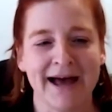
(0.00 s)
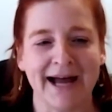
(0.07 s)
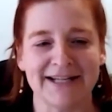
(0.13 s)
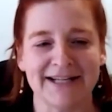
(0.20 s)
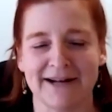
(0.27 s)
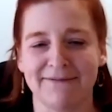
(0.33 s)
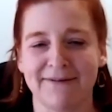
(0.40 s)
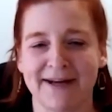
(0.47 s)

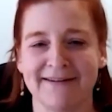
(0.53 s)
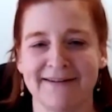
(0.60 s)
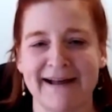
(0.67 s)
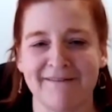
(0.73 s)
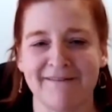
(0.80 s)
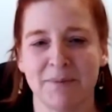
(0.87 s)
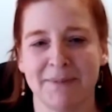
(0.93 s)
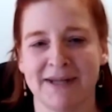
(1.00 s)
identified as
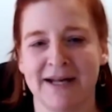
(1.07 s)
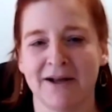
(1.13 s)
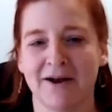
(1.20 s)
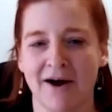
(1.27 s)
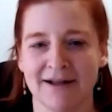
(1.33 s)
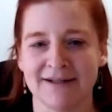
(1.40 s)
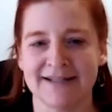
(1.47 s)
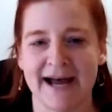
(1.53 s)
having been in
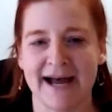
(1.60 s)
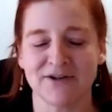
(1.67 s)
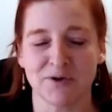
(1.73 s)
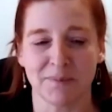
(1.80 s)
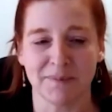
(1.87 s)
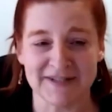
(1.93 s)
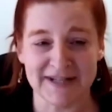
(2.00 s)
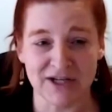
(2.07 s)

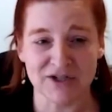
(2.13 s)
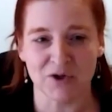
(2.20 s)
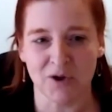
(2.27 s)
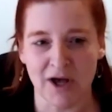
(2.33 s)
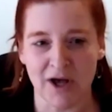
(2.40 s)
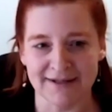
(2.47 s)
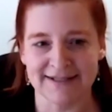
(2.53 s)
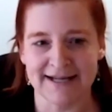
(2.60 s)
contact or
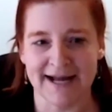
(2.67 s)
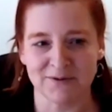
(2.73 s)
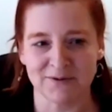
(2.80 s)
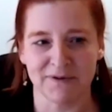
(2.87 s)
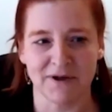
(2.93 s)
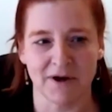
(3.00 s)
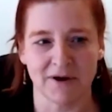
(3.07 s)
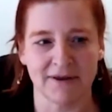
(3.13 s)
potential
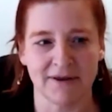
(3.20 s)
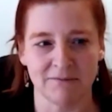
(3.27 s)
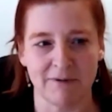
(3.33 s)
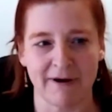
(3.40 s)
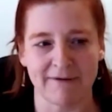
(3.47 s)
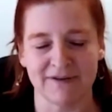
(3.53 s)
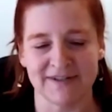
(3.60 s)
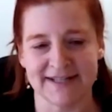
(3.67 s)
contact with our
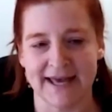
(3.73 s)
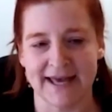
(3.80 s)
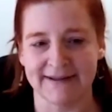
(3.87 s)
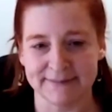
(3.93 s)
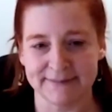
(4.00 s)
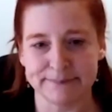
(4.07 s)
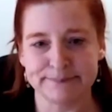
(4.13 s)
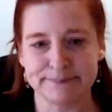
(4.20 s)
reference
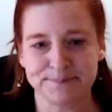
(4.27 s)
case.